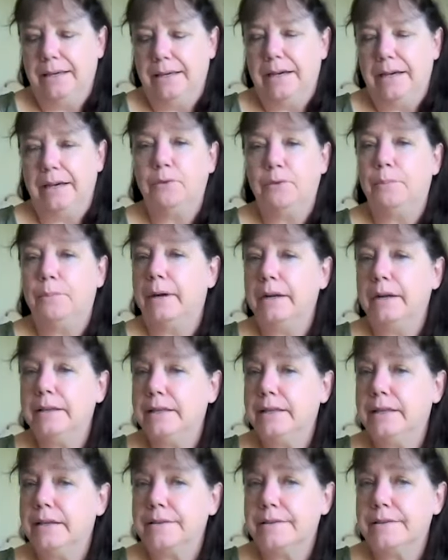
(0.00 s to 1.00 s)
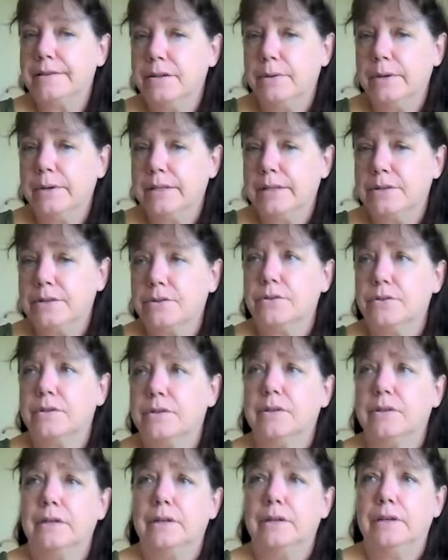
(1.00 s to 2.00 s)
don't mind the yes, no
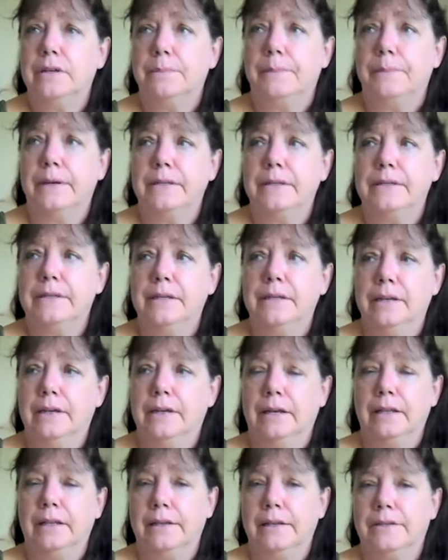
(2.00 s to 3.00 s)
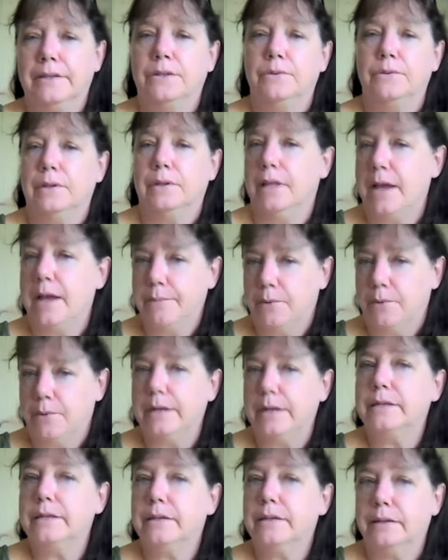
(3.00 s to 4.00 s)
answers, but I'd like to
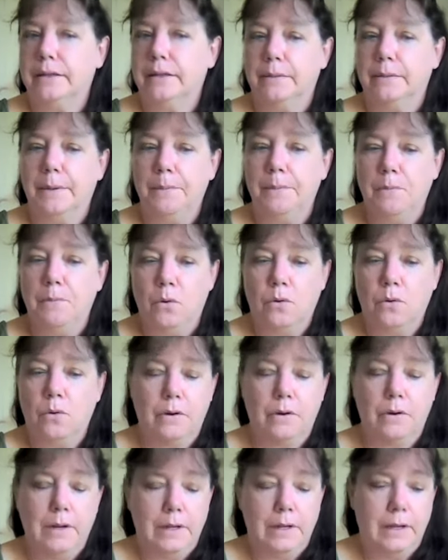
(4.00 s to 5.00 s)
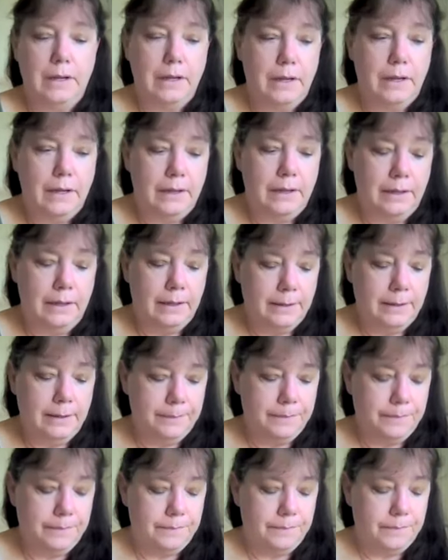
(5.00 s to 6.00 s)
elaborate a little bit more.
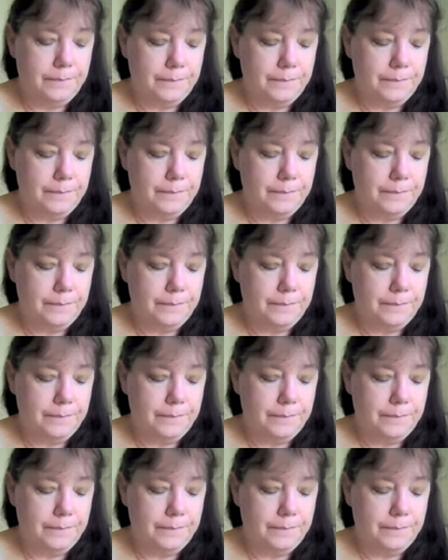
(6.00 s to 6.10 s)
What